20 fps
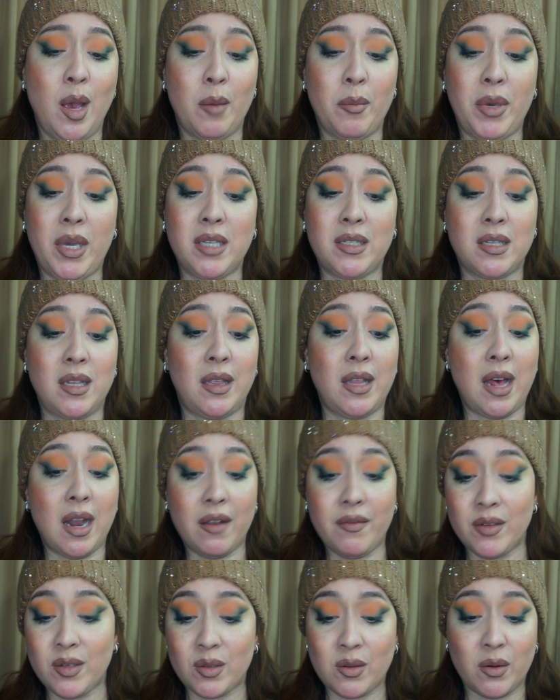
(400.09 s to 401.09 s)
Because a lot
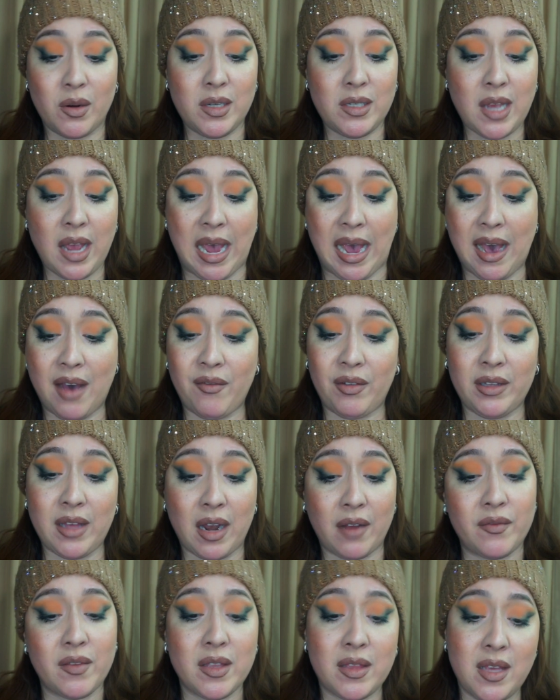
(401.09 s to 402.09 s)
of the stories I have, a lot
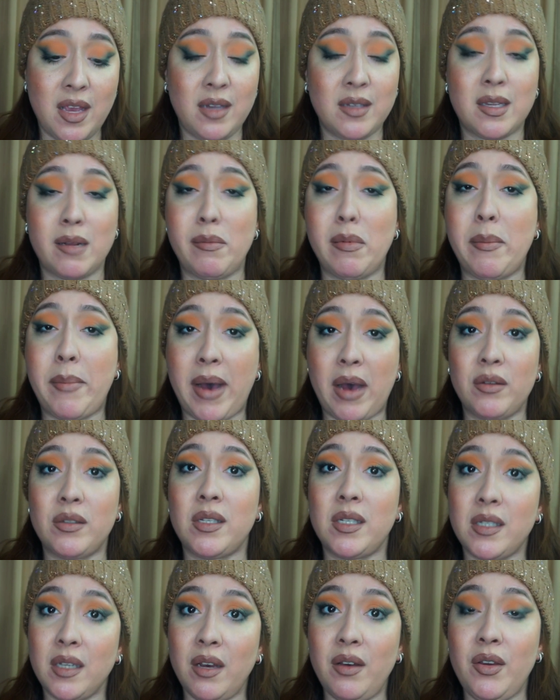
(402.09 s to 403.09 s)
of the things that I'm about
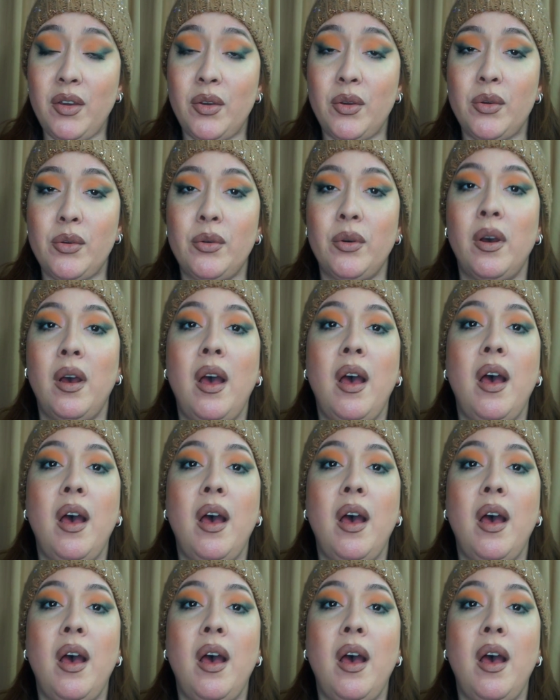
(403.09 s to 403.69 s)
to tell you